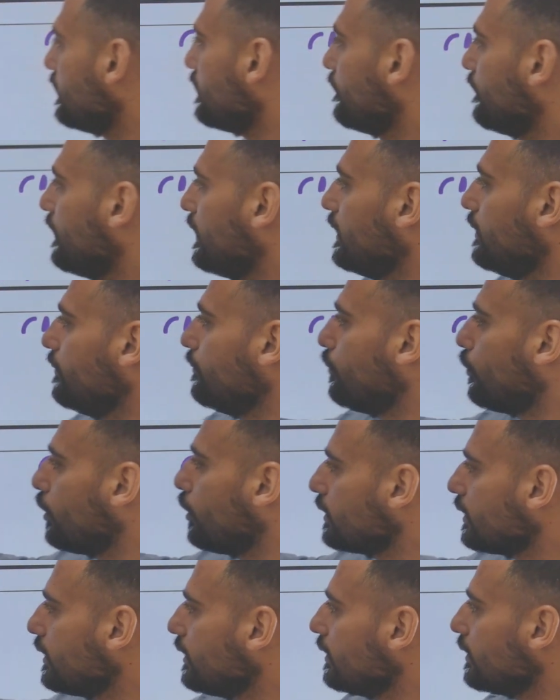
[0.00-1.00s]
very
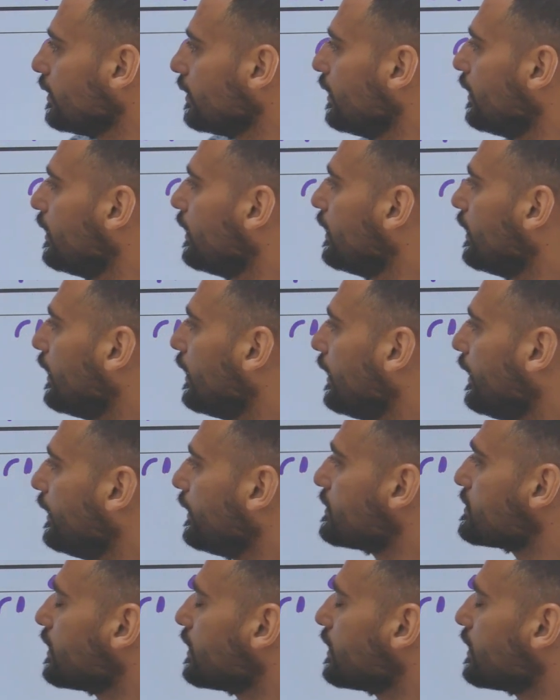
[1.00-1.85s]
important, it is a